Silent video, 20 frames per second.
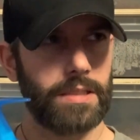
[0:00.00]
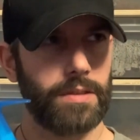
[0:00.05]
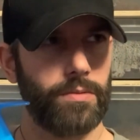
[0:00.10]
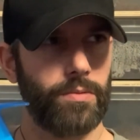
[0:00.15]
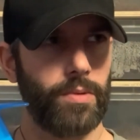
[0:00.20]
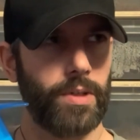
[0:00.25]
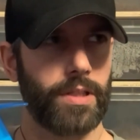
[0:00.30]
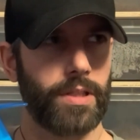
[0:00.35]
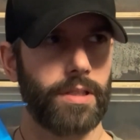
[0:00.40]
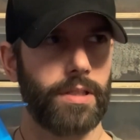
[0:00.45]

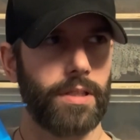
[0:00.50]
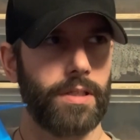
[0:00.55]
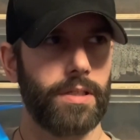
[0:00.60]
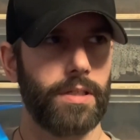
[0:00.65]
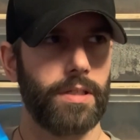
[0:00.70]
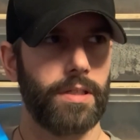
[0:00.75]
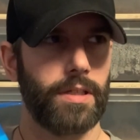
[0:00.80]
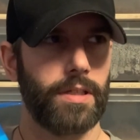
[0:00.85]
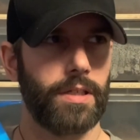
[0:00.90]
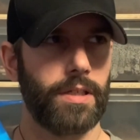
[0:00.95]
with
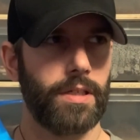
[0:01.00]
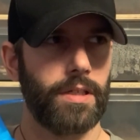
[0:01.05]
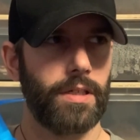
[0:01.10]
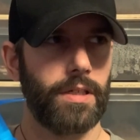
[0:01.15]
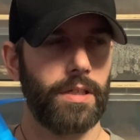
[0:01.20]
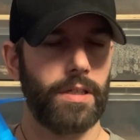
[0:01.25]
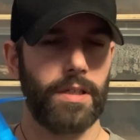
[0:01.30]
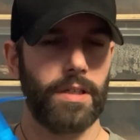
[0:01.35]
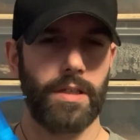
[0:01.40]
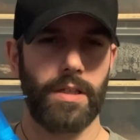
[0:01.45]

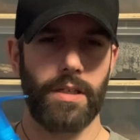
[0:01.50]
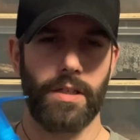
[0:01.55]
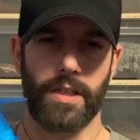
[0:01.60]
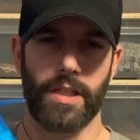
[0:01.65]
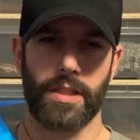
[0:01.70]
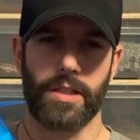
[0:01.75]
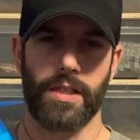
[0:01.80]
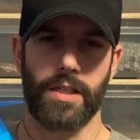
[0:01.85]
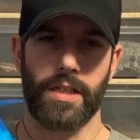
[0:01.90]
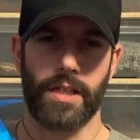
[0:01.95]
you
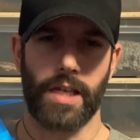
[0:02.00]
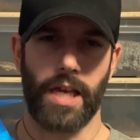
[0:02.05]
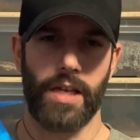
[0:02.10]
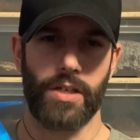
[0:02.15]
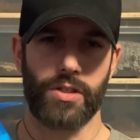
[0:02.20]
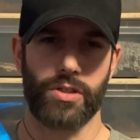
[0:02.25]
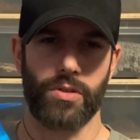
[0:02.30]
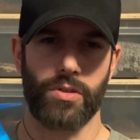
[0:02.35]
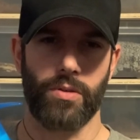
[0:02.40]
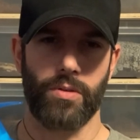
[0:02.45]
get the
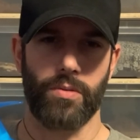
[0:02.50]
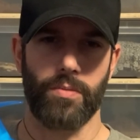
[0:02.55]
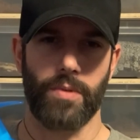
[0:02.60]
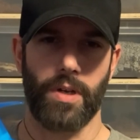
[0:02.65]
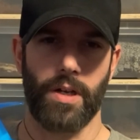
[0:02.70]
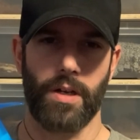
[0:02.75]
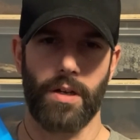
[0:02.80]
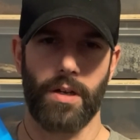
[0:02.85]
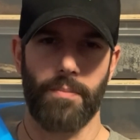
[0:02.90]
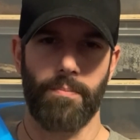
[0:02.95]

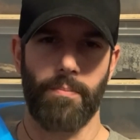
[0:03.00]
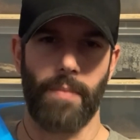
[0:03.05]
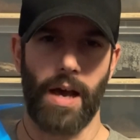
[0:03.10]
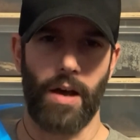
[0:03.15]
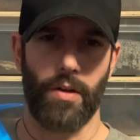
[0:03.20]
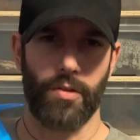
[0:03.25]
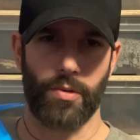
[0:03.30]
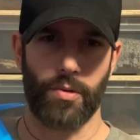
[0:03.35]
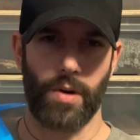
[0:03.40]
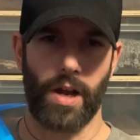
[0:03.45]
occasional
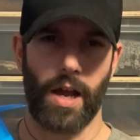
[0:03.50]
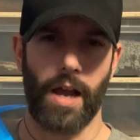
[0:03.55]
mouth rot.